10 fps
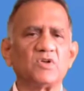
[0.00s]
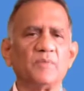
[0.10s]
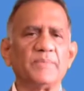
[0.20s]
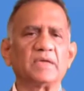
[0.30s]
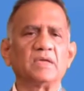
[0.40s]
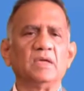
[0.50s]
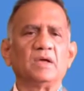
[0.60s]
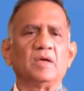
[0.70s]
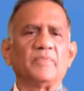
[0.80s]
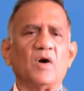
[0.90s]
topic
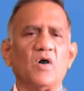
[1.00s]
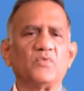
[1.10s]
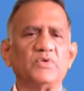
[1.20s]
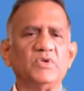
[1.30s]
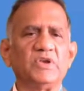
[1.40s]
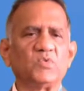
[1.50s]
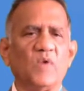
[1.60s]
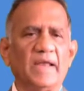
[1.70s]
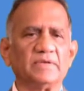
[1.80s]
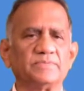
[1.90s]
of Unit
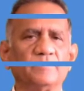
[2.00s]
1.